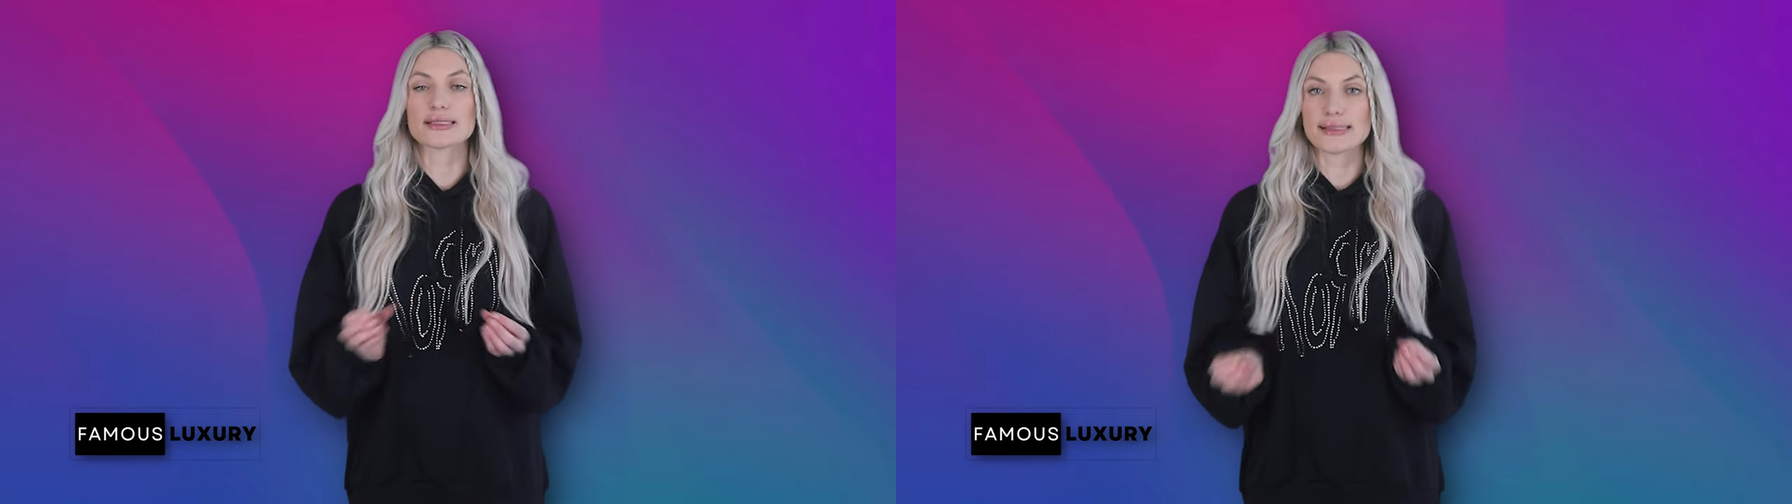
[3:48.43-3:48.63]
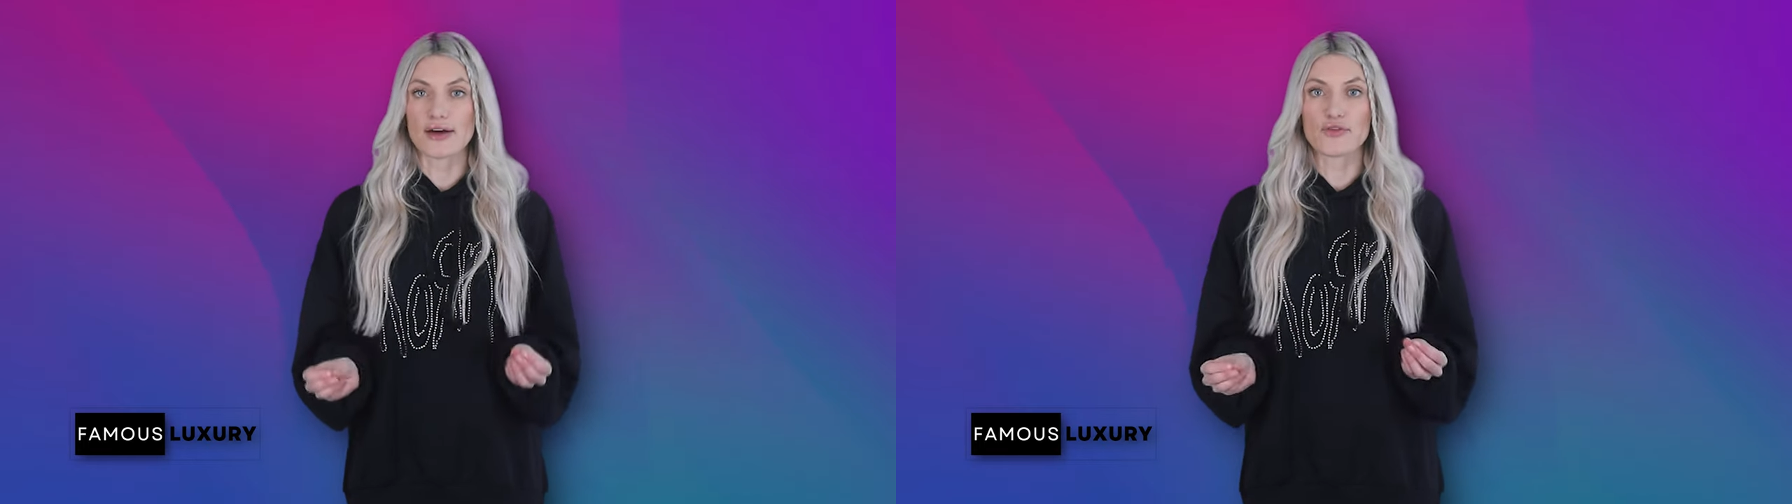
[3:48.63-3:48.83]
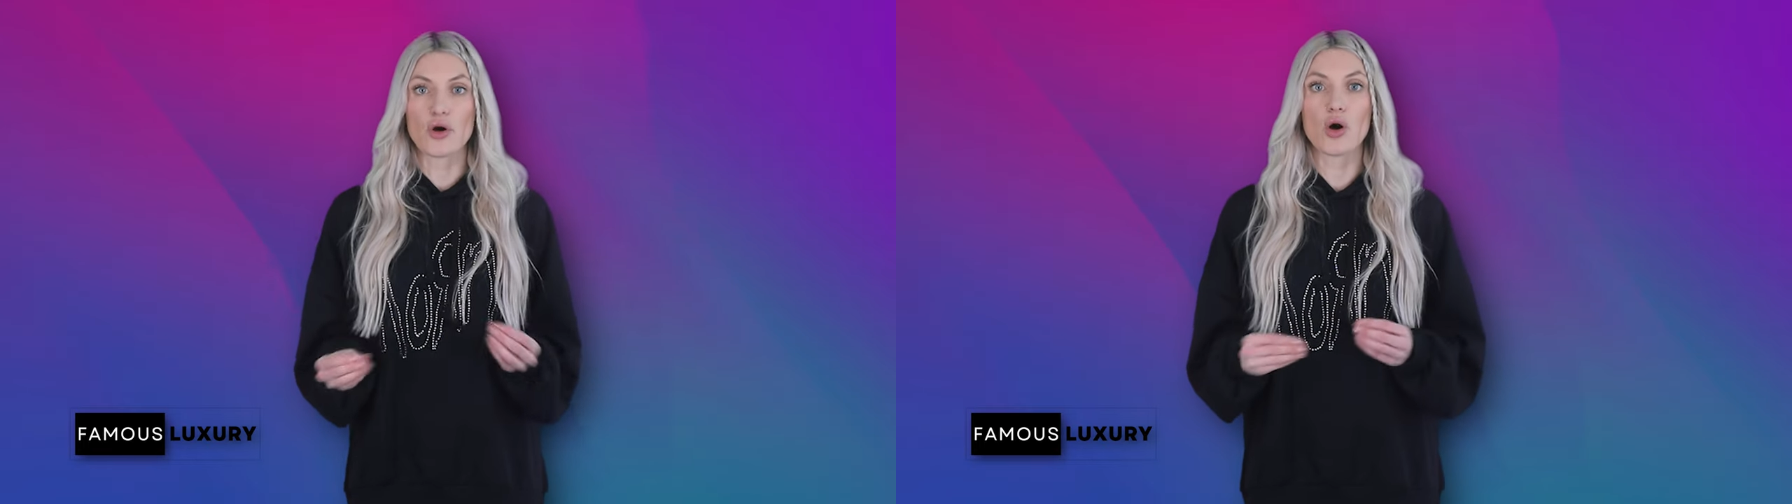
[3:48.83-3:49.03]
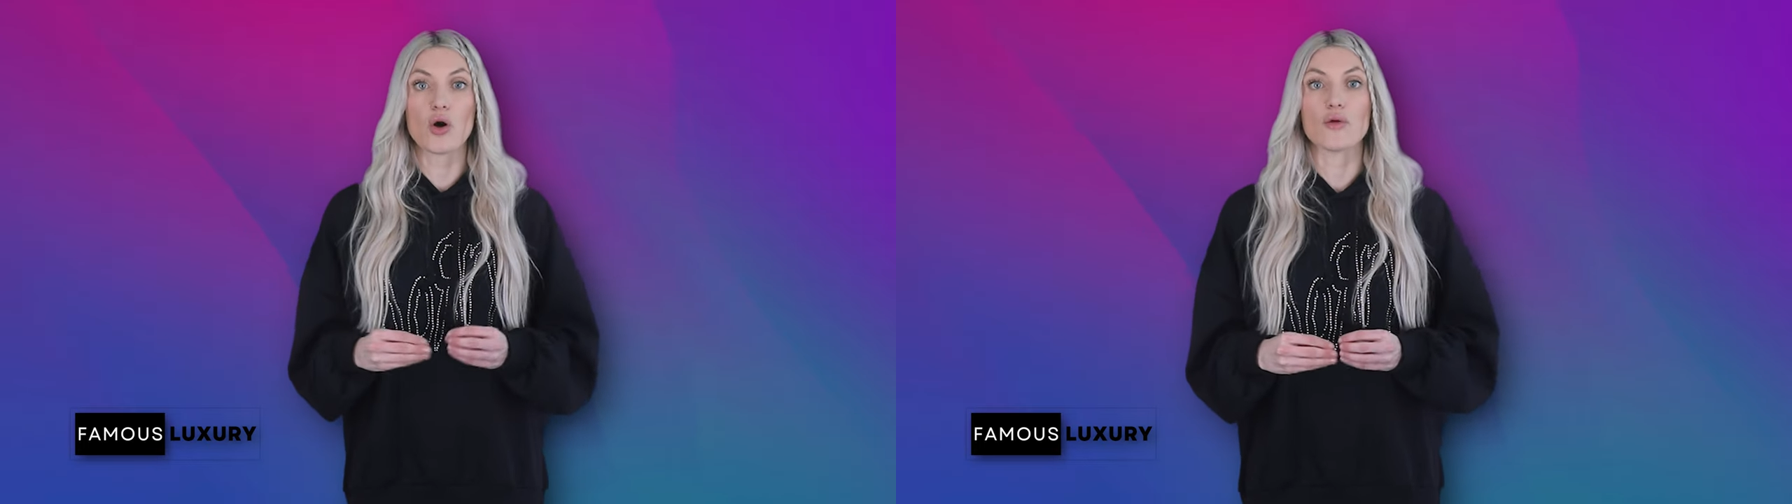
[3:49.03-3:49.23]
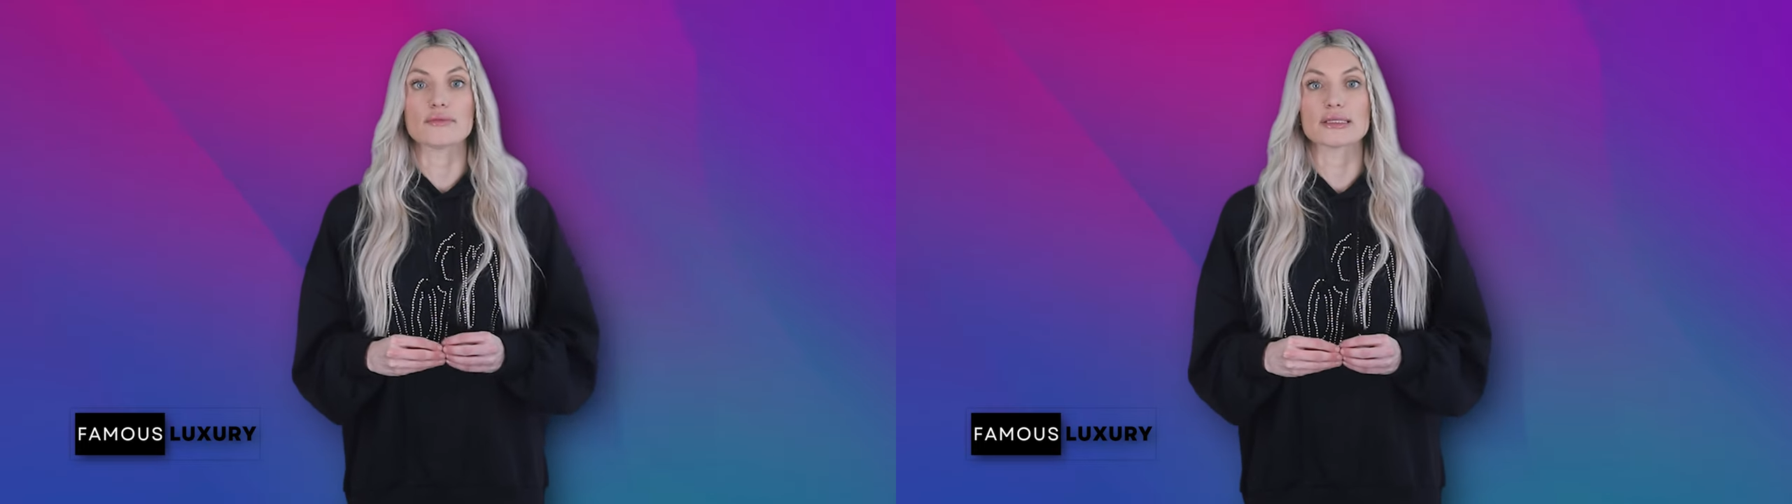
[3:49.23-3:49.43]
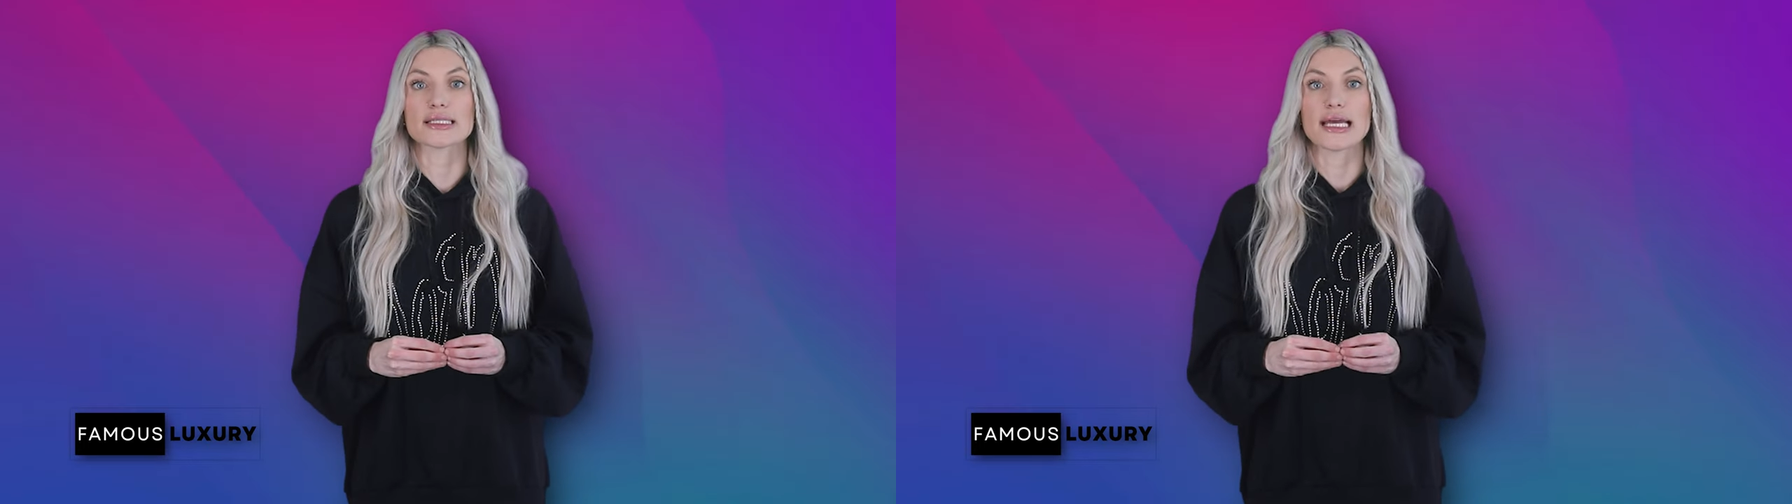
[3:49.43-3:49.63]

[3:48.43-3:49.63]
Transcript: several homes,